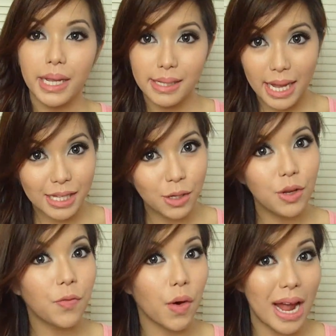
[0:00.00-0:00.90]
stay
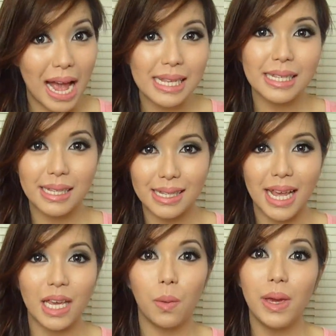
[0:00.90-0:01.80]
tuned for Ask
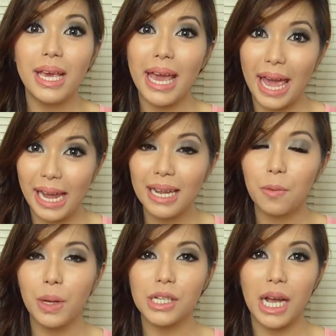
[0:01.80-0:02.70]
Say week 8,
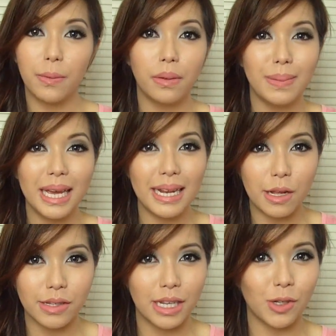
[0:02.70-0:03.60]
which I will be
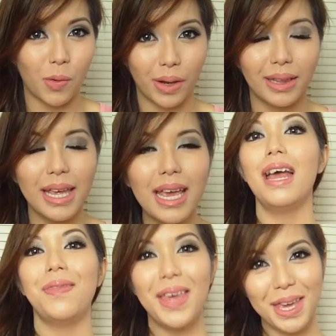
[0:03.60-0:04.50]
announcing
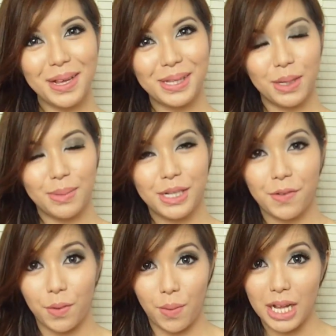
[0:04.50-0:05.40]
shortly. Thank you so
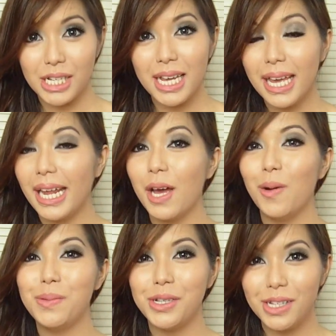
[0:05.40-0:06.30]
much for watching, and I
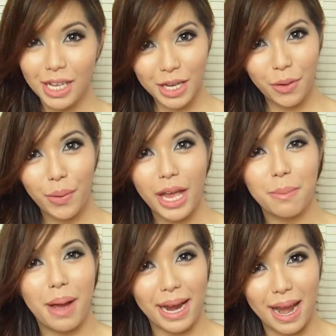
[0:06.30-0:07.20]
hope to see you
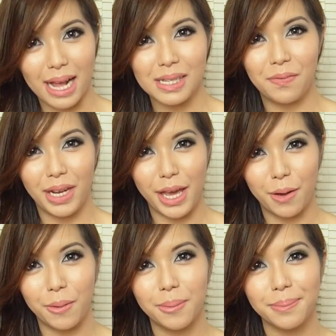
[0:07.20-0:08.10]
in my next video.